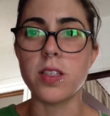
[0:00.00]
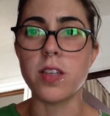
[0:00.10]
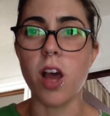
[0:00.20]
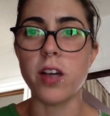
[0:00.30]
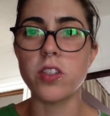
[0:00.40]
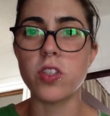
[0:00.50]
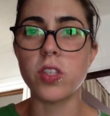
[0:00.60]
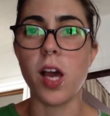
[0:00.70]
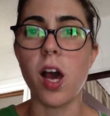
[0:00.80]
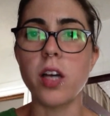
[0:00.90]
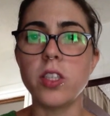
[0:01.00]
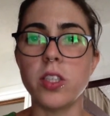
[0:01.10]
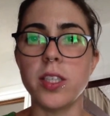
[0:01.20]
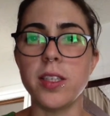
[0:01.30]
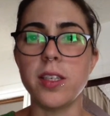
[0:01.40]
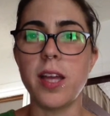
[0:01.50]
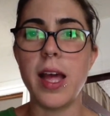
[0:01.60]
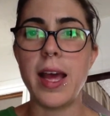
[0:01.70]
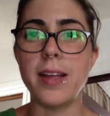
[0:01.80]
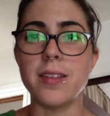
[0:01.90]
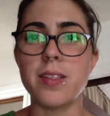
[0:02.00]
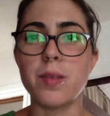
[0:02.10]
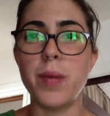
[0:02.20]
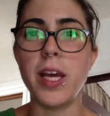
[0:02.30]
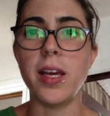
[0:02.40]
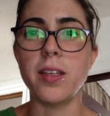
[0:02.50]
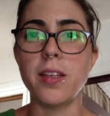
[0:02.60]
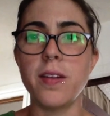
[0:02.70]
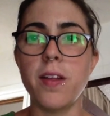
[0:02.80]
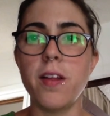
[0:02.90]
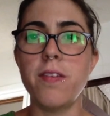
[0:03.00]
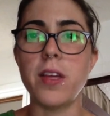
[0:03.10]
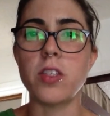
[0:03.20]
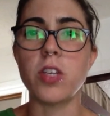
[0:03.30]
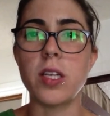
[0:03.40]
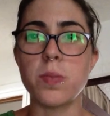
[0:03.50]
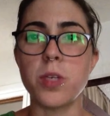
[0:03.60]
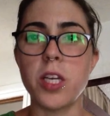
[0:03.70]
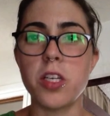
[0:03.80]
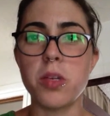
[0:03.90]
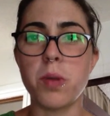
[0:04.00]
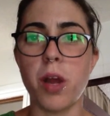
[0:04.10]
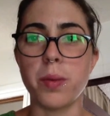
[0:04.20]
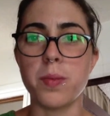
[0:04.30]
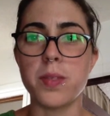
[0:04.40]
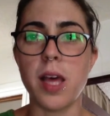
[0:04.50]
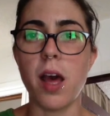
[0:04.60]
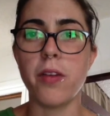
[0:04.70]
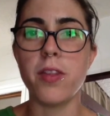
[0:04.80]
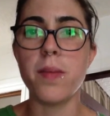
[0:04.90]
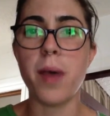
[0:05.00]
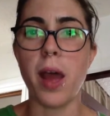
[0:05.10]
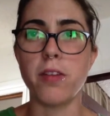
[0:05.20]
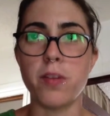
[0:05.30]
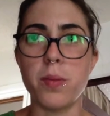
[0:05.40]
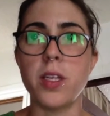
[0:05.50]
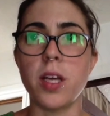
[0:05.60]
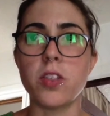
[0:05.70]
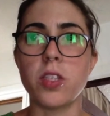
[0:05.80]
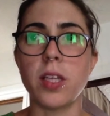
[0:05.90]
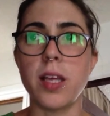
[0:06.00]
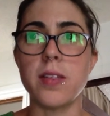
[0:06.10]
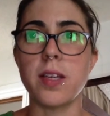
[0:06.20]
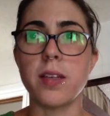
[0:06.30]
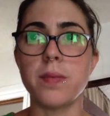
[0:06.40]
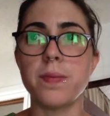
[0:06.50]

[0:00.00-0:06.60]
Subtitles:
Austria-Hungary and Spain, faced transportation problems that held them back from industrializing.